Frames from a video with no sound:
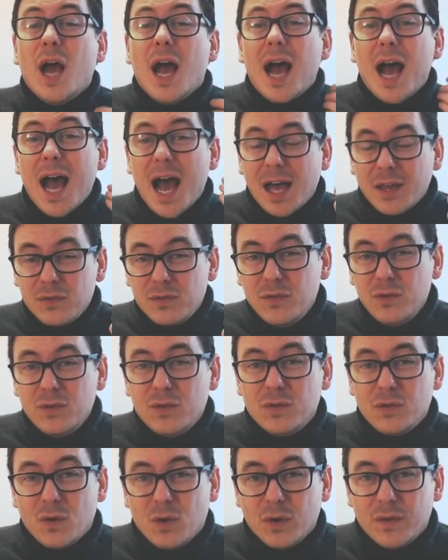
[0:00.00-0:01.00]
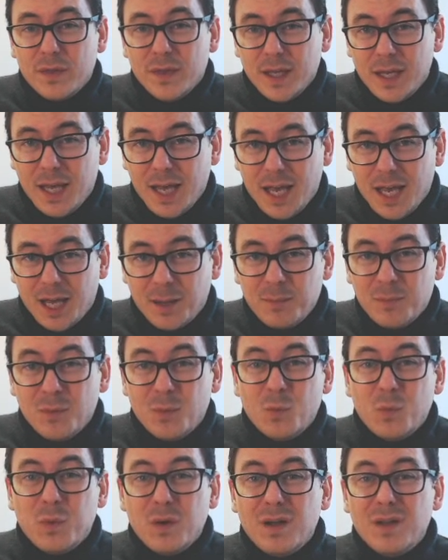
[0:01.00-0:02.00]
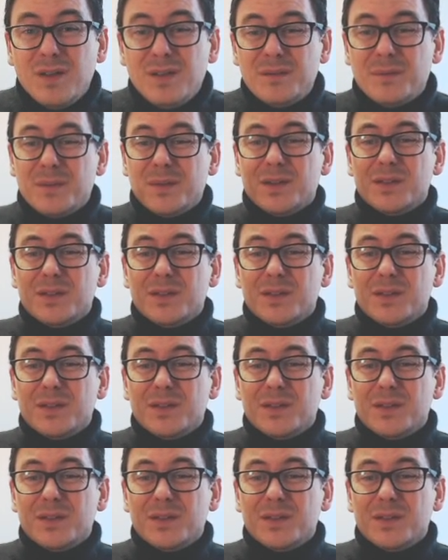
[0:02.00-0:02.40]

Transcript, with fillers: as you saw in the game, well,